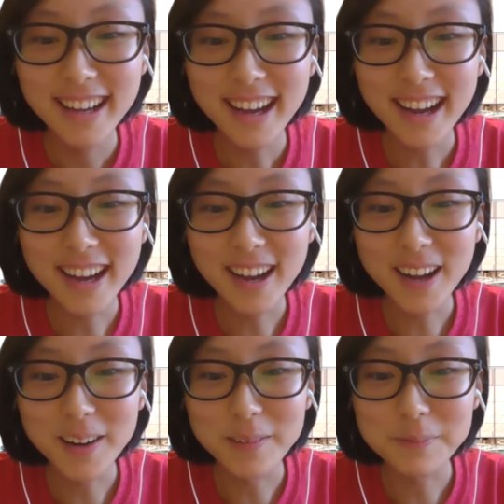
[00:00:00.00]

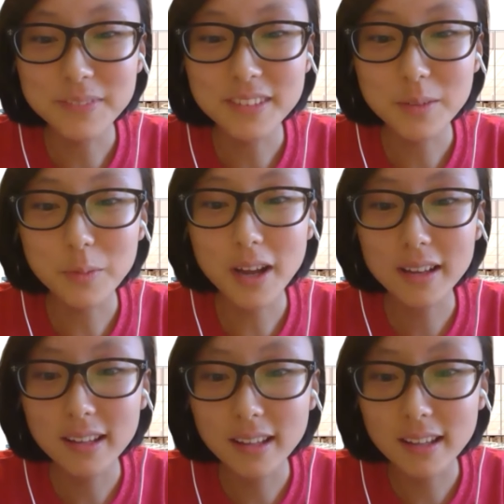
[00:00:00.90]

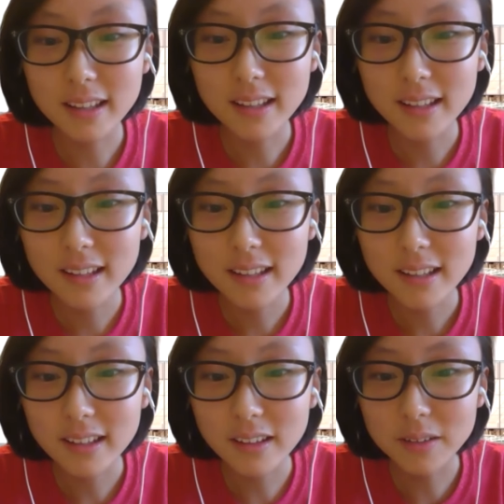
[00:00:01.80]
Walking
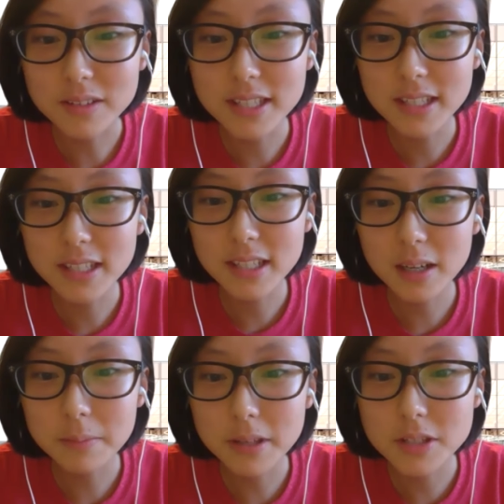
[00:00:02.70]
Sydney
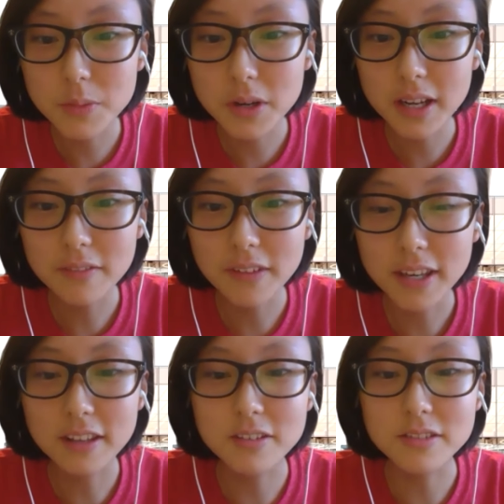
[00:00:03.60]
Cummings workout
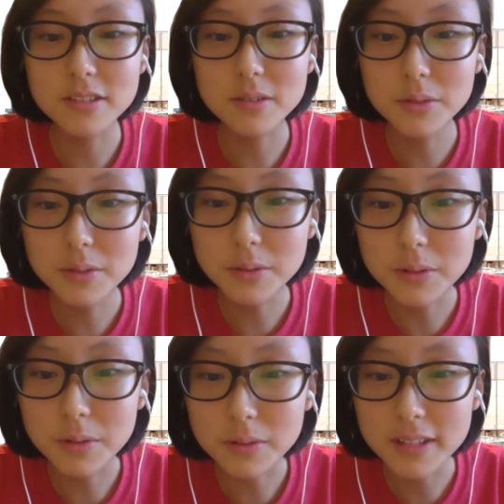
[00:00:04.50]
videos.
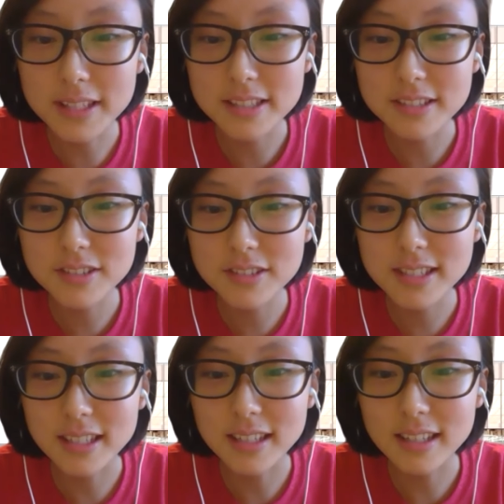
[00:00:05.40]
Ooh, that's
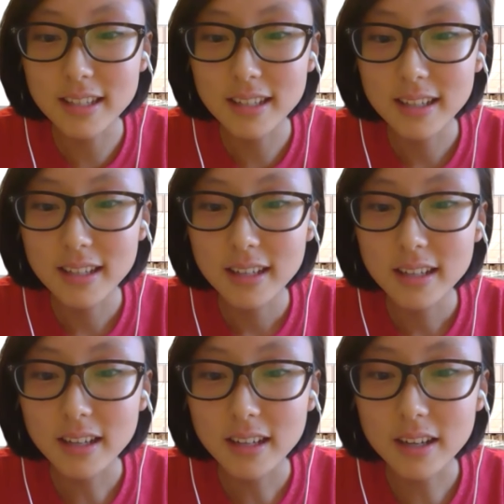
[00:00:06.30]
interesting.
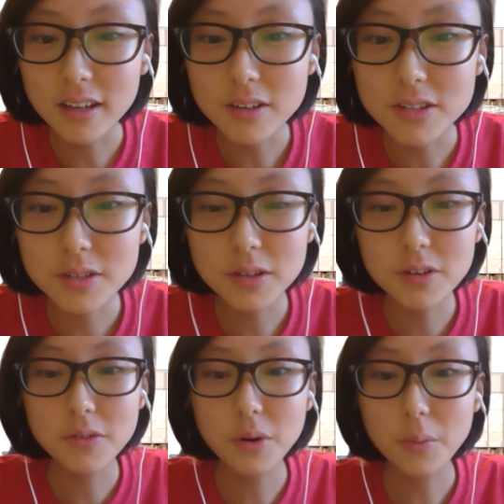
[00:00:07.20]
I also go
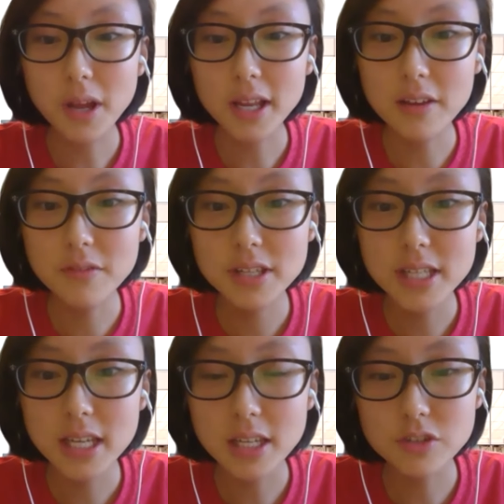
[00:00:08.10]
for a walk every
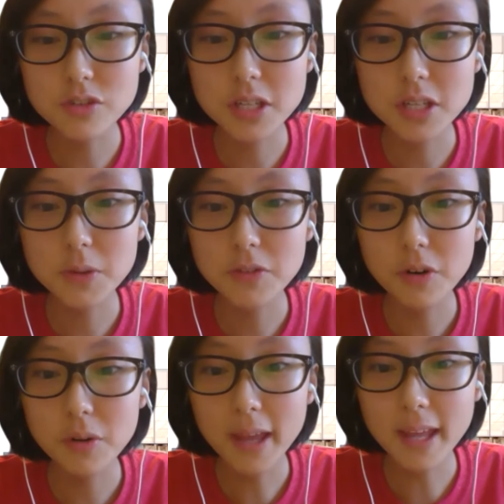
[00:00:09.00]
day and stretch
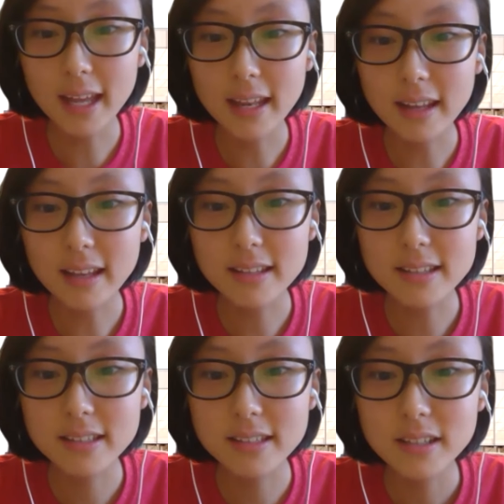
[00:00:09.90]
before bed at night.
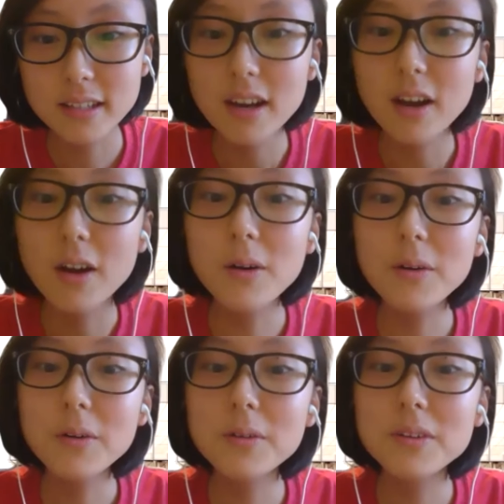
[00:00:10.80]

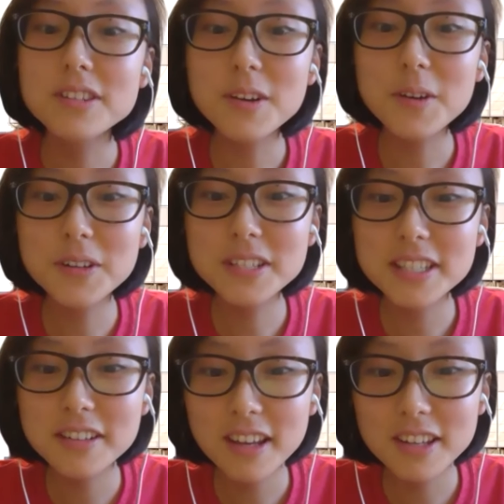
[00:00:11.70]
Oh, it's so cool to
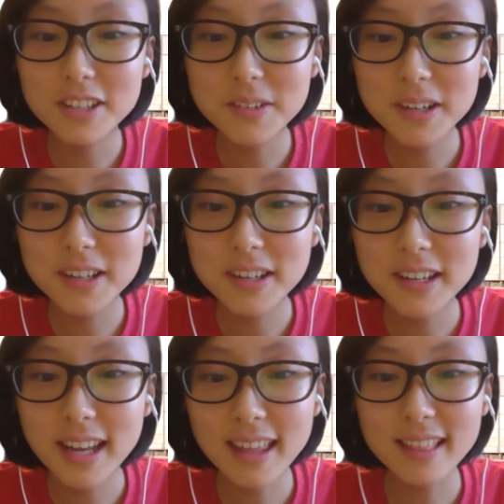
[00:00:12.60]
hear that you were
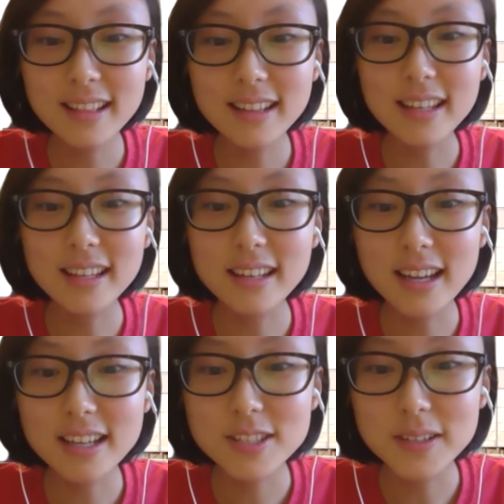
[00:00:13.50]
an athlete in
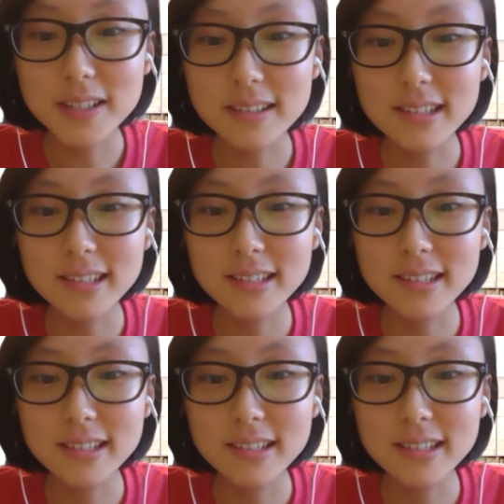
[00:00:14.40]
high school.